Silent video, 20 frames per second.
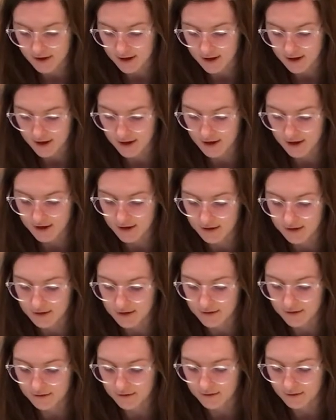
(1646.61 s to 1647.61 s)

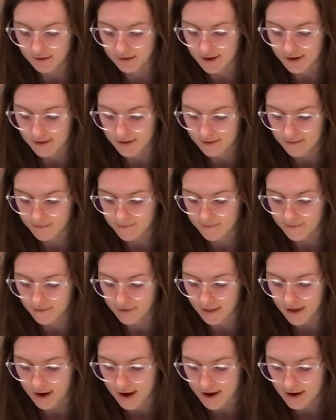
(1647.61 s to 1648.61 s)
and lay them
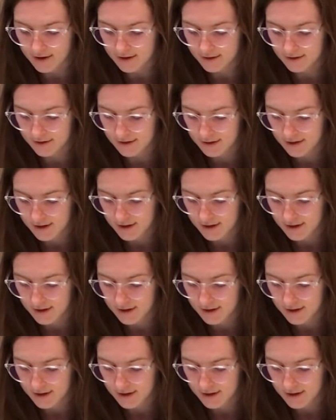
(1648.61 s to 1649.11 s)
flat.